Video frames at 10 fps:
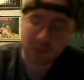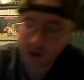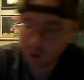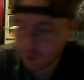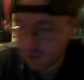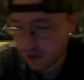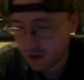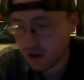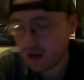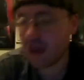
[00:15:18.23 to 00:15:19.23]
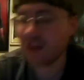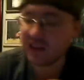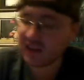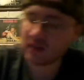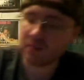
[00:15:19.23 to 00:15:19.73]
mouth. And
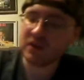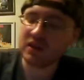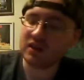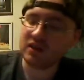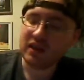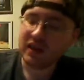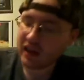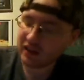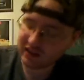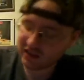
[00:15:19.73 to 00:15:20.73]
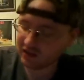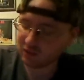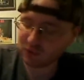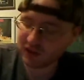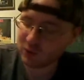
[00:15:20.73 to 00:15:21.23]
they get him in, and like
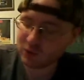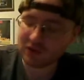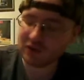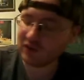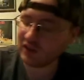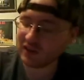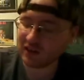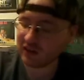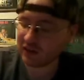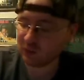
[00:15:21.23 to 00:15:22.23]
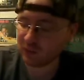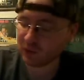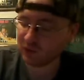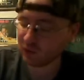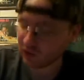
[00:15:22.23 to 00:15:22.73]
he's playing with this thing that he's not
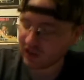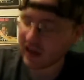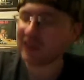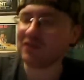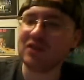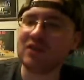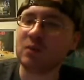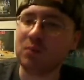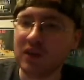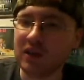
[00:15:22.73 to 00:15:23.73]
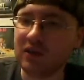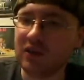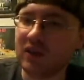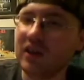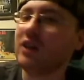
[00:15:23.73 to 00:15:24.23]
supposed to, and he accidentally
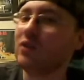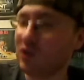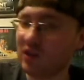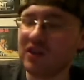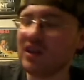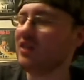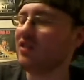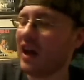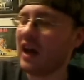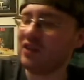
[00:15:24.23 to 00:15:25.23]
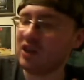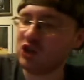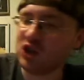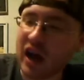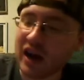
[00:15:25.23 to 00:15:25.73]
unplugs it, so they think he's dying. They
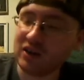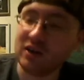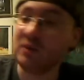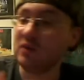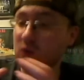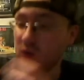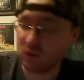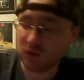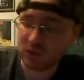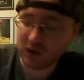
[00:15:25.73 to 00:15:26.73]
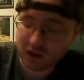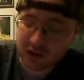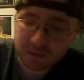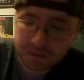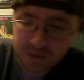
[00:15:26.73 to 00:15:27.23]
shock him. He's like, no, no way.
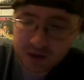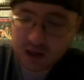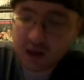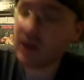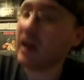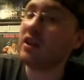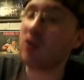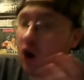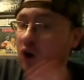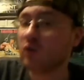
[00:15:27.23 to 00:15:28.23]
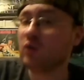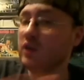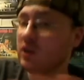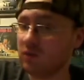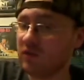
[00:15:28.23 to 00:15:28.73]
And then
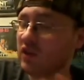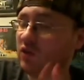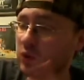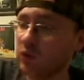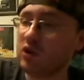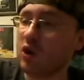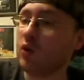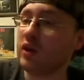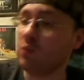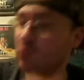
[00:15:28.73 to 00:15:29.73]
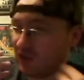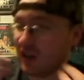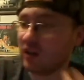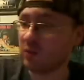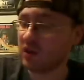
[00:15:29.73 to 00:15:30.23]
Arnold and Vanessa Williams go in,
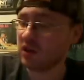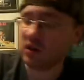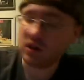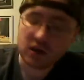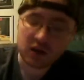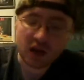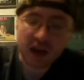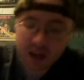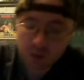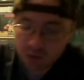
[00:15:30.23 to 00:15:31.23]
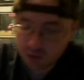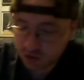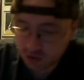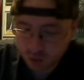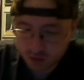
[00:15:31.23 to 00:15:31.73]
pretend to be
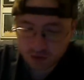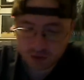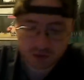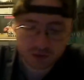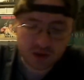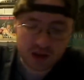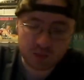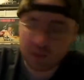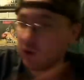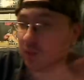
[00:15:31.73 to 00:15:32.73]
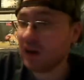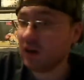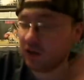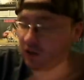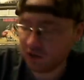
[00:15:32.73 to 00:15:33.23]
ambulance workers,
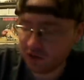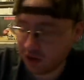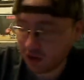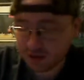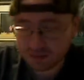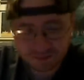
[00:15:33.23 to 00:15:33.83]
paramedics, I should say